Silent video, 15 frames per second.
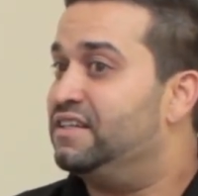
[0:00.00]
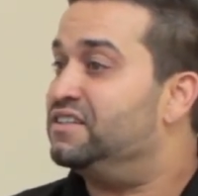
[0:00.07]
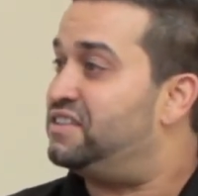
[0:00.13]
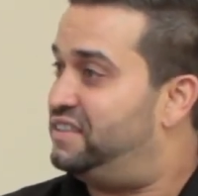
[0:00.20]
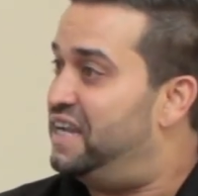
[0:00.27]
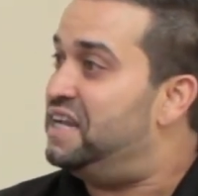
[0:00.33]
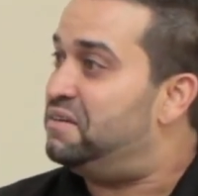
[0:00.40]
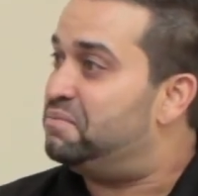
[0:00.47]

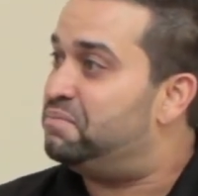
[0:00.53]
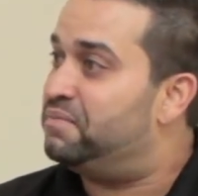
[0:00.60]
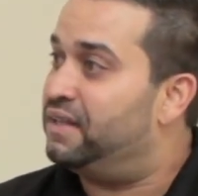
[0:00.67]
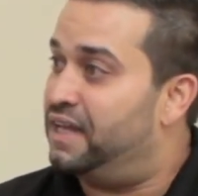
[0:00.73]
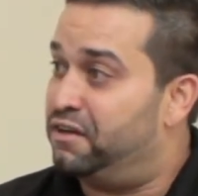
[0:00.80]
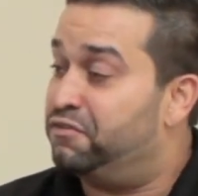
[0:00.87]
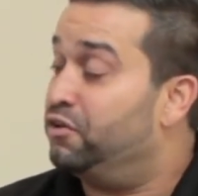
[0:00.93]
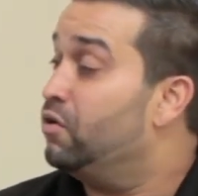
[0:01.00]
state
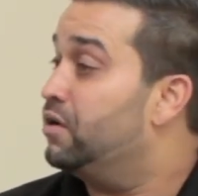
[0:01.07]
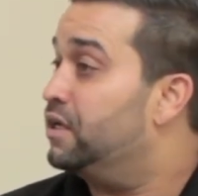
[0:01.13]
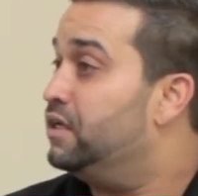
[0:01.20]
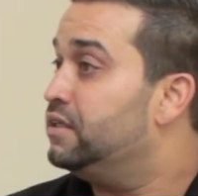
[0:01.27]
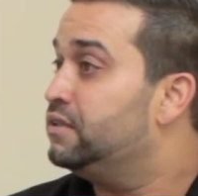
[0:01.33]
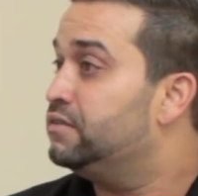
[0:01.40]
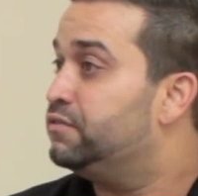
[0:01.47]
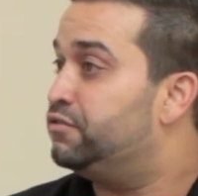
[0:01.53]
like
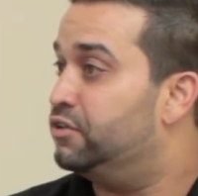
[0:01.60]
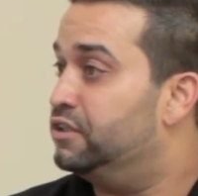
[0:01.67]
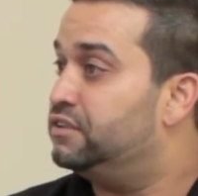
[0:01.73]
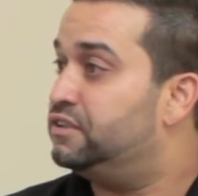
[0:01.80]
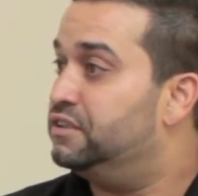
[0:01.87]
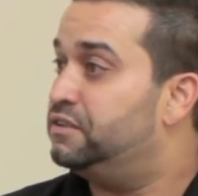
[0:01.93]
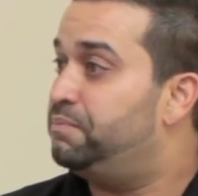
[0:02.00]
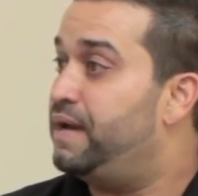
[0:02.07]
Florida, for
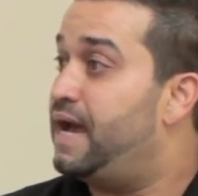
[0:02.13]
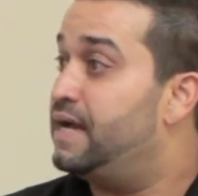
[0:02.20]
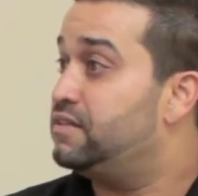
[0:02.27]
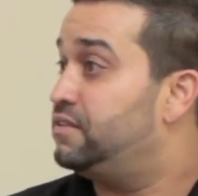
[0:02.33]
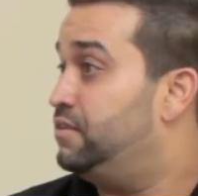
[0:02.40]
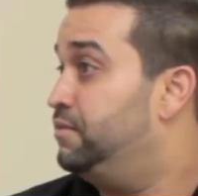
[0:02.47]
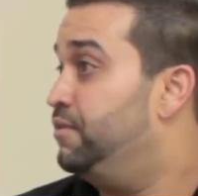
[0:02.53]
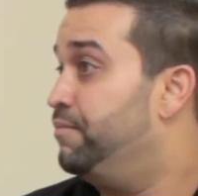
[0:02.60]
instance,
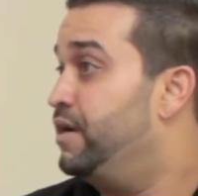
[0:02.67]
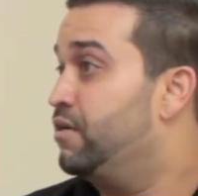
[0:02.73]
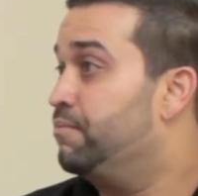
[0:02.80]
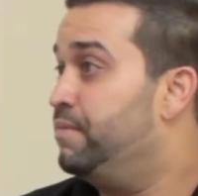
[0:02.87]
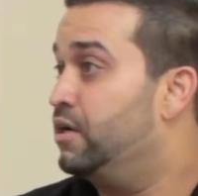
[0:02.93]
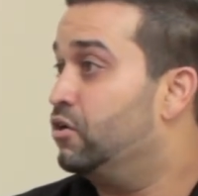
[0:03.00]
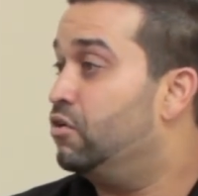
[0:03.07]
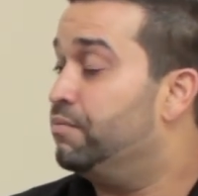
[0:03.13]
passed the
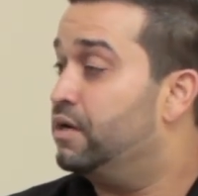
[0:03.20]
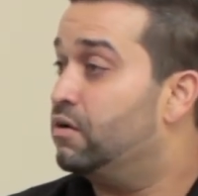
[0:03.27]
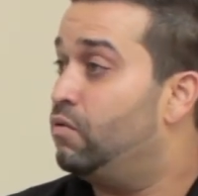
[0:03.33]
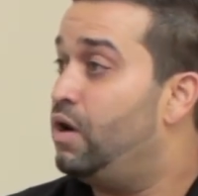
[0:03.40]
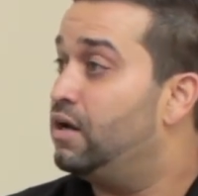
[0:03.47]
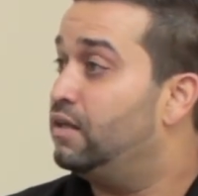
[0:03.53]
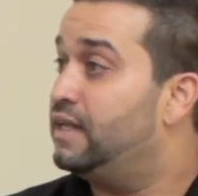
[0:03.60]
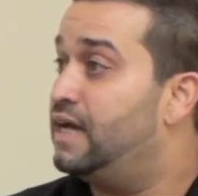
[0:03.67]
medical
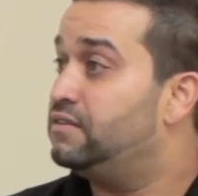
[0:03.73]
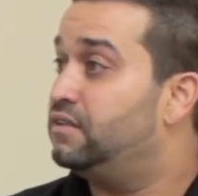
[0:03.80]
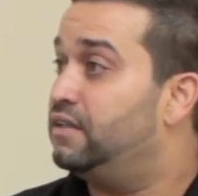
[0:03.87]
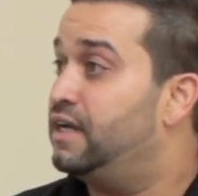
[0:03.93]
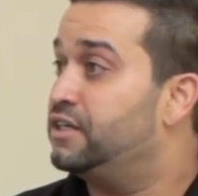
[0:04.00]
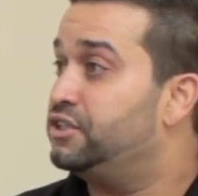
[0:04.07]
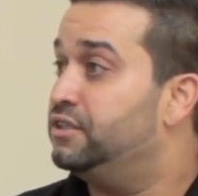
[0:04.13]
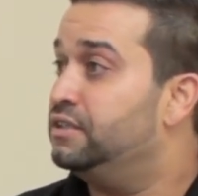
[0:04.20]
marijuana last
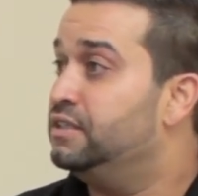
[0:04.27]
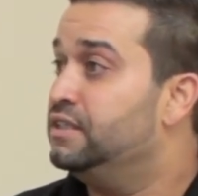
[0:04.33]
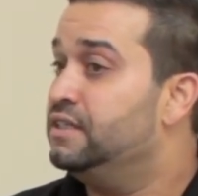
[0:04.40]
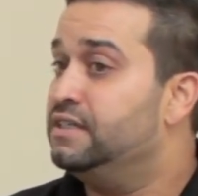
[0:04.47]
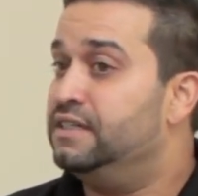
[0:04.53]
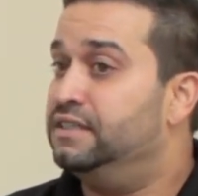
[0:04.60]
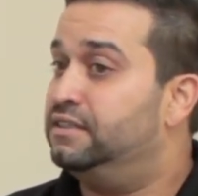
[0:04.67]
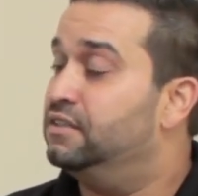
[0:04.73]
election,
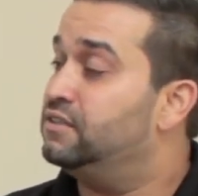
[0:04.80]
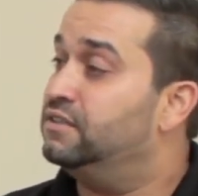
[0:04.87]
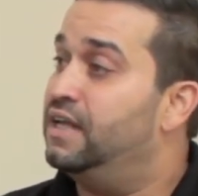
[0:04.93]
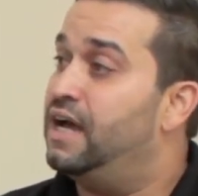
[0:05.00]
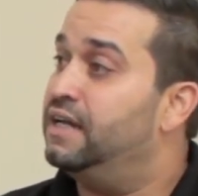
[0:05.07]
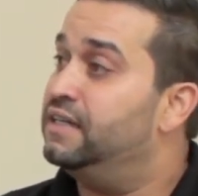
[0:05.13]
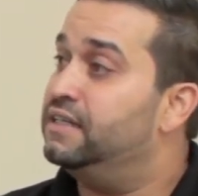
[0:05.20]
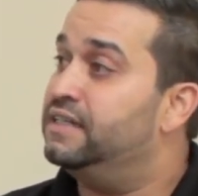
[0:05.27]
it does
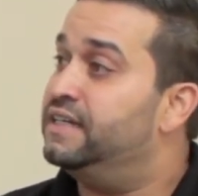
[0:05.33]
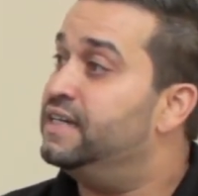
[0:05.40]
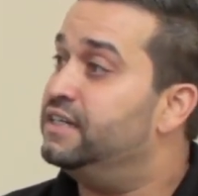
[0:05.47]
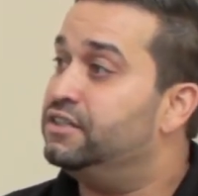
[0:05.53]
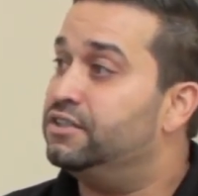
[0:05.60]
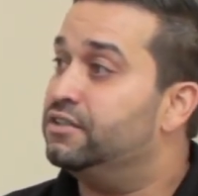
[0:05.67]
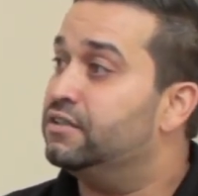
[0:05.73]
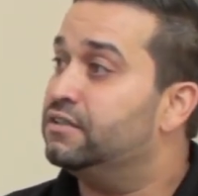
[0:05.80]
not
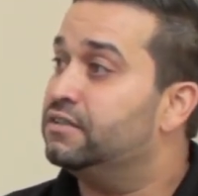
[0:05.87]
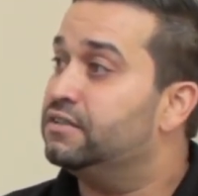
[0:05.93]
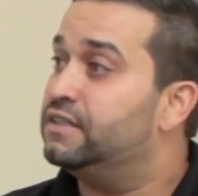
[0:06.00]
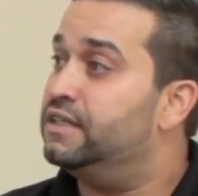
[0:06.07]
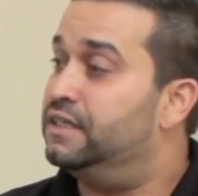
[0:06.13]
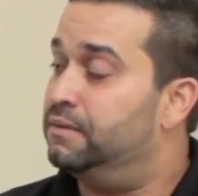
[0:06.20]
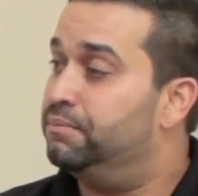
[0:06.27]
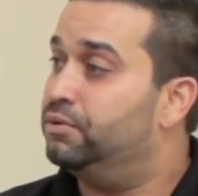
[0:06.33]
hinder
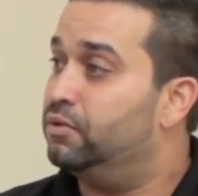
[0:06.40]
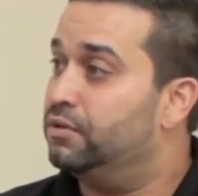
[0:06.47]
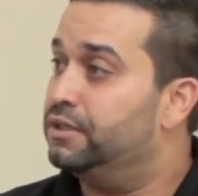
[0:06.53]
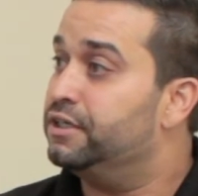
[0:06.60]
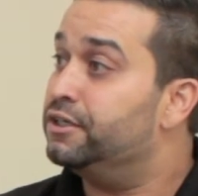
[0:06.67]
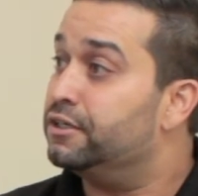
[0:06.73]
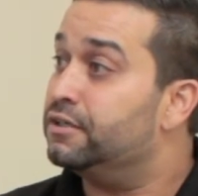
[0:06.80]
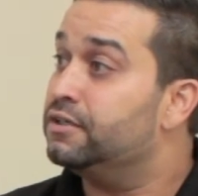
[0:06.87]
an
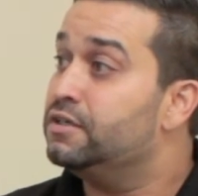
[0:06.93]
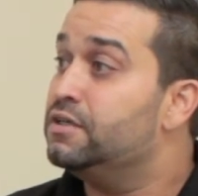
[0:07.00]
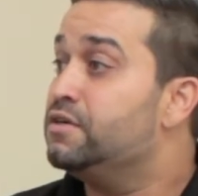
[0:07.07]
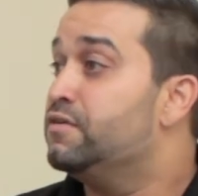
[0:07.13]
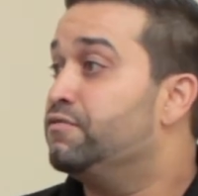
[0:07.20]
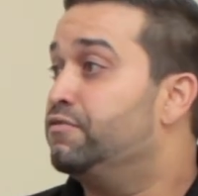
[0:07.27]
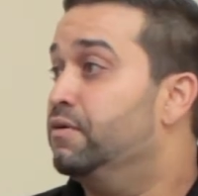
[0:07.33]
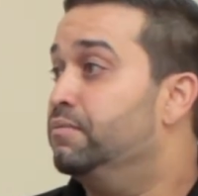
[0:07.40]
employer
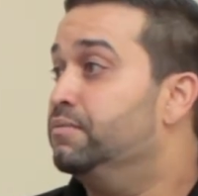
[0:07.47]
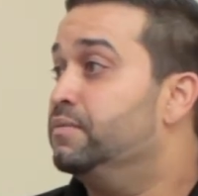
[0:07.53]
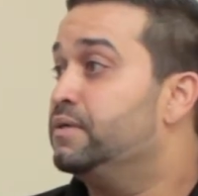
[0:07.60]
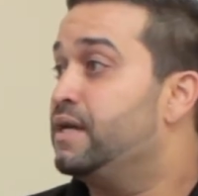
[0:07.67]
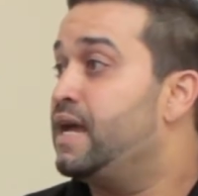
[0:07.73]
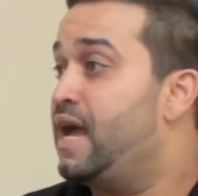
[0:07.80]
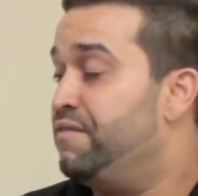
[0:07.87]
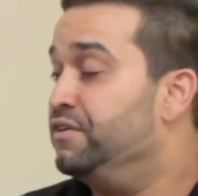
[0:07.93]
from
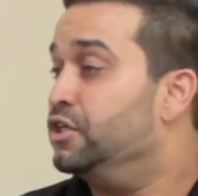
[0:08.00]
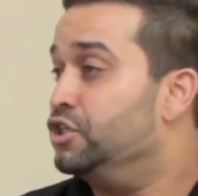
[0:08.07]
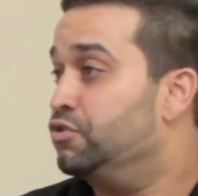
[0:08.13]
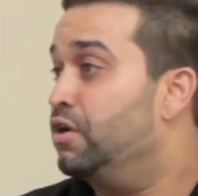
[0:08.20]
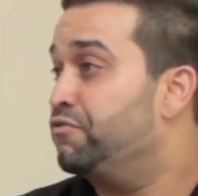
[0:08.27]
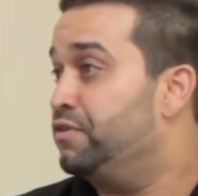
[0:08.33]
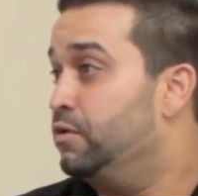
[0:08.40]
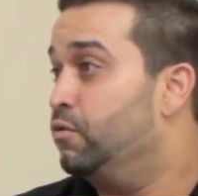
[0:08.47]
having a
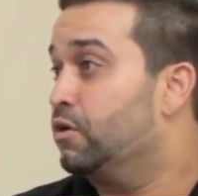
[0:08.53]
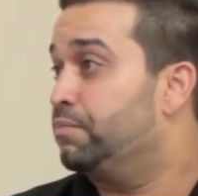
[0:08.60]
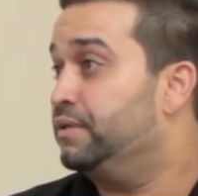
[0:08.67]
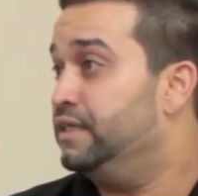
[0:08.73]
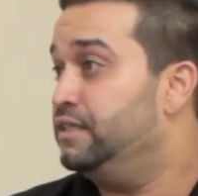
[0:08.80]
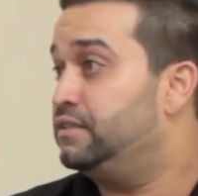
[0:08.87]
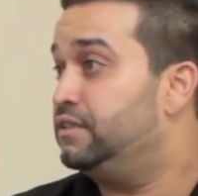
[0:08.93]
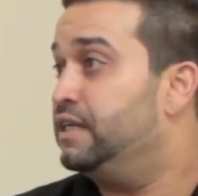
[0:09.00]
drug-free
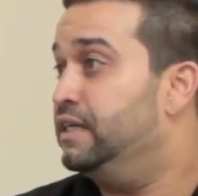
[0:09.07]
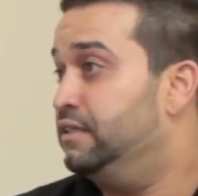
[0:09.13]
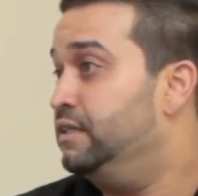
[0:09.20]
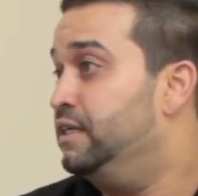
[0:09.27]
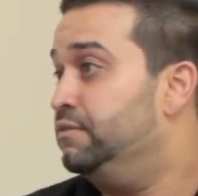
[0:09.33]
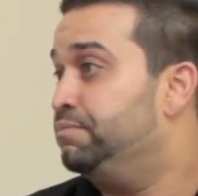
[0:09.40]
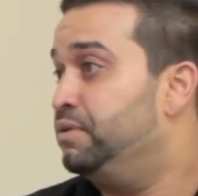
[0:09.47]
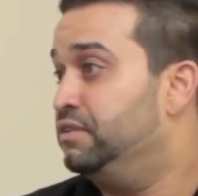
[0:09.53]
workplace
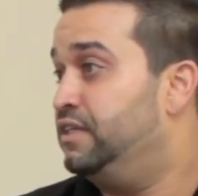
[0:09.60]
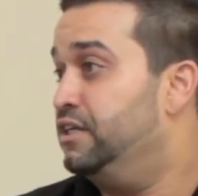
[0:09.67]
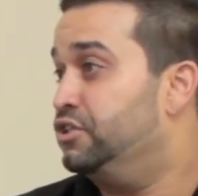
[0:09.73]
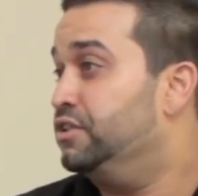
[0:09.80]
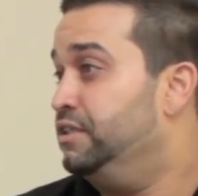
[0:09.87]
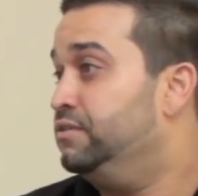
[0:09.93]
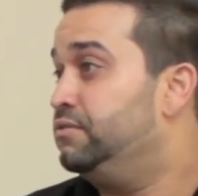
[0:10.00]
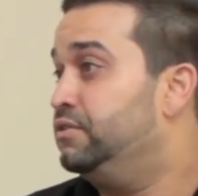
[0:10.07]
and
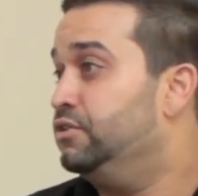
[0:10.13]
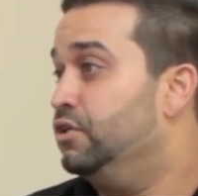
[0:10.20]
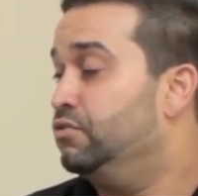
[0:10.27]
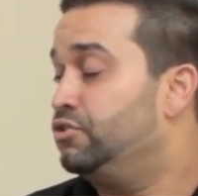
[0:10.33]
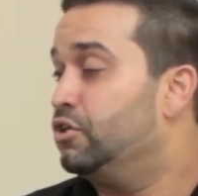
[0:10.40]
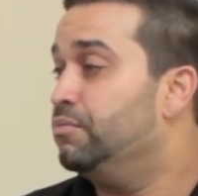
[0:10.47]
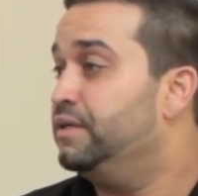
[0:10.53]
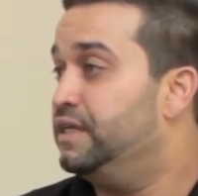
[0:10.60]
potentially, you
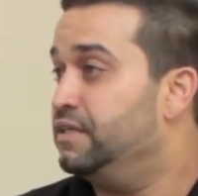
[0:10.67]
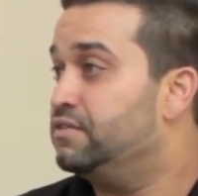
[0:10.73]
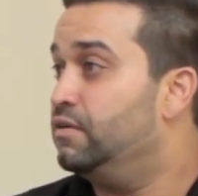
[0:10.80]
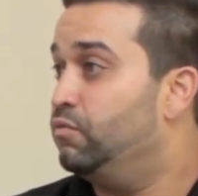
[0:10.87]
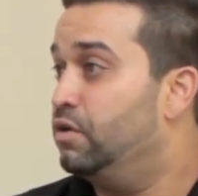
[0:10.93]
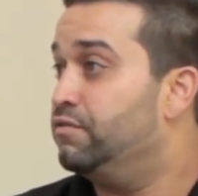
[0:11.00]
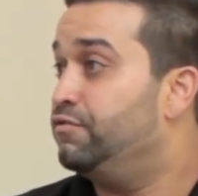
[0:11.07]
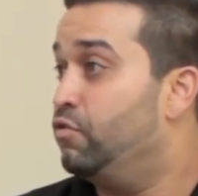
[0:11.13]
know, terminating
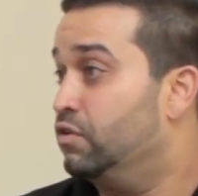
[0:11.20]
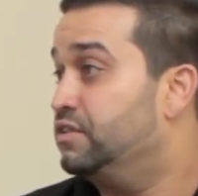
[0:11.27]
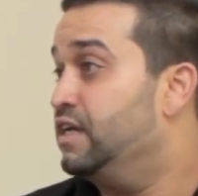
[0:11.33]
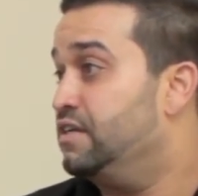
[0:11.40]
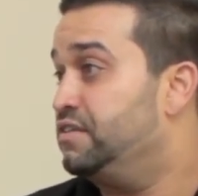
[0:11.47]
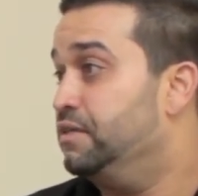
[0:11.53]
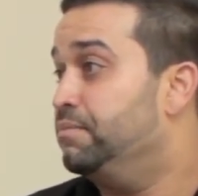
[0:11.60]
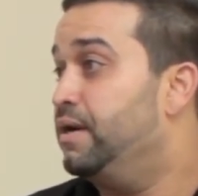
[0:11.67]
someone for
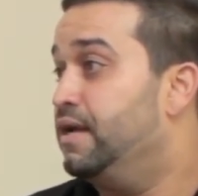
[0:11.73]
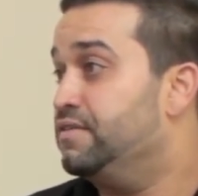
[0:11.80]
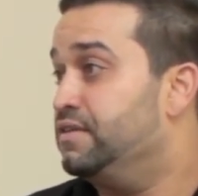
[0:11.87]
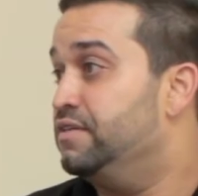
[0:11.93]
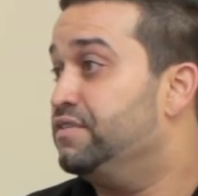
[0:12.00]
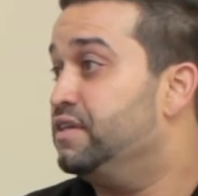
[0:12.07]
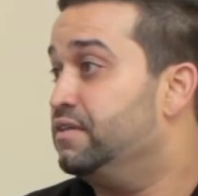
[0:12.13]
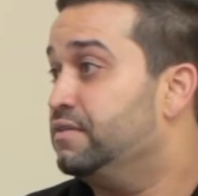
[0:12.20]
testing positive.